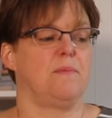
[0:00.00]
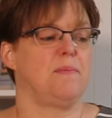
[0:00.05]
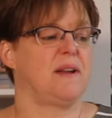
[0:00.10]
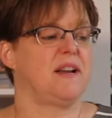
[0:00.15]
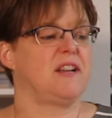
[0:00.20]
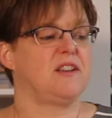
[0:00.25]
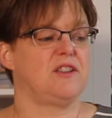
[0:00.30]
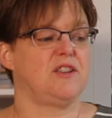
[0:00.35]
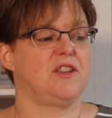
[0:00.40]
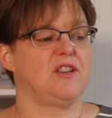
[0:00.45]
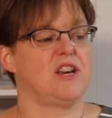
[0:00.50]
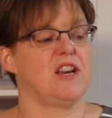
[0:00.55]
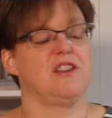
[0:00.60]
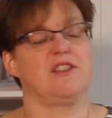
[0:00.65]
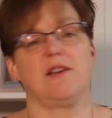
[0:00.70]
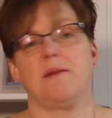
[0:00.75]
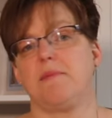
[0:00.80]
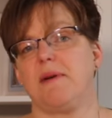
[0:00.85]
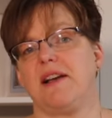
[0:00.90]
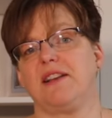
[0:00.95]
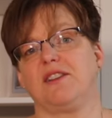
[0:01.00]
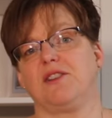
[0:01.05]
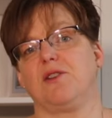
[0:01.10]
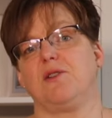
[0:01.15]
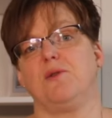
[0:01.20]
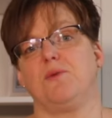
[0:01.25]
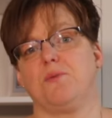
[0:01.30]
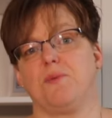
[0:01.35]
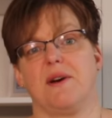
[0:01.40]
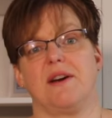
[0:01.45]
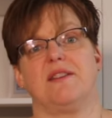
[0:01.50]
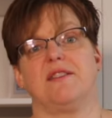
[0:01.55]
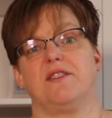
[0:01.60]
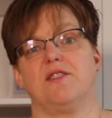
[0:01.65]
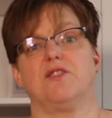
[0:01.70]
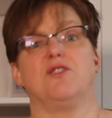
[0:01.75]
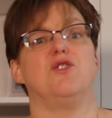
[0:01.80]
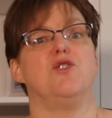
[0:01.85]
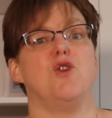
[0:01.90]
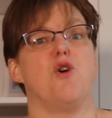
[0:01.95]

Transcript: but it's a jigsaw puzzle where there's